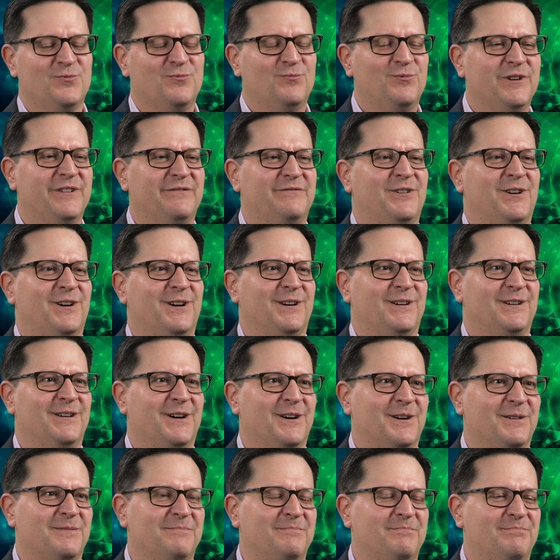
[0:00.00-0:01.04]
one of
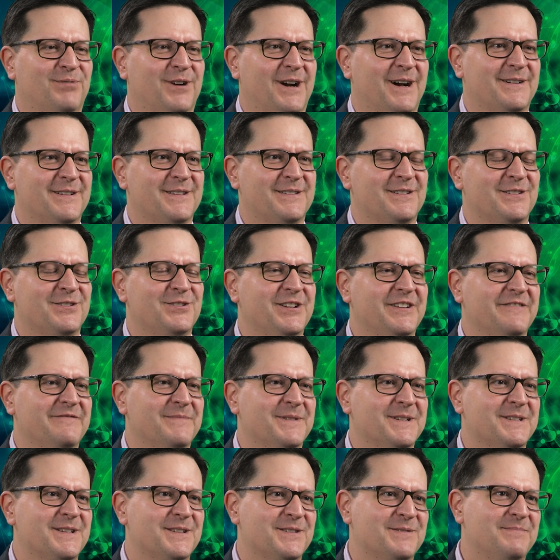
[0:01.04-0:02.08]
our proudest
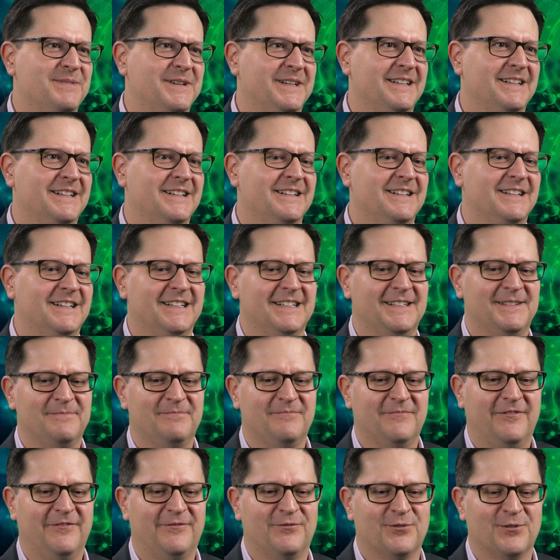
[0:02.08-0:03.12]
achievements has
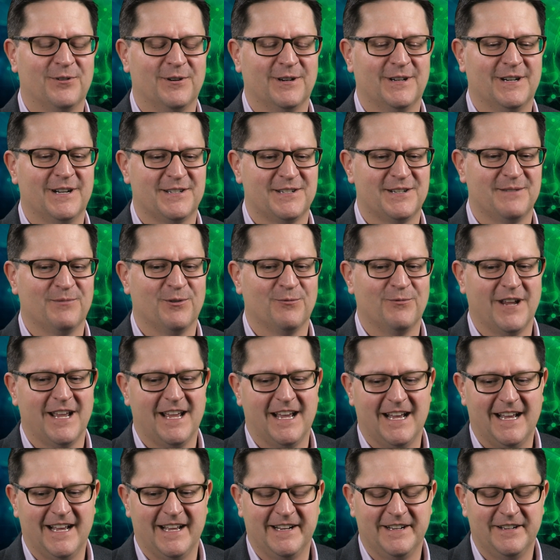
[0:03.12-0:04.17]
been for a customer we
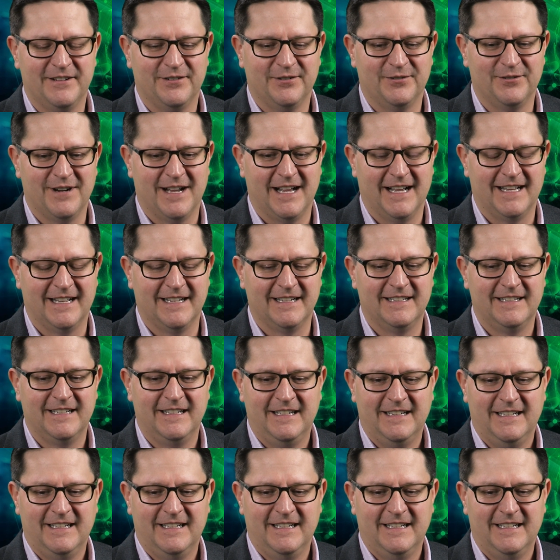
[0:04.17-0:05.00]
had who had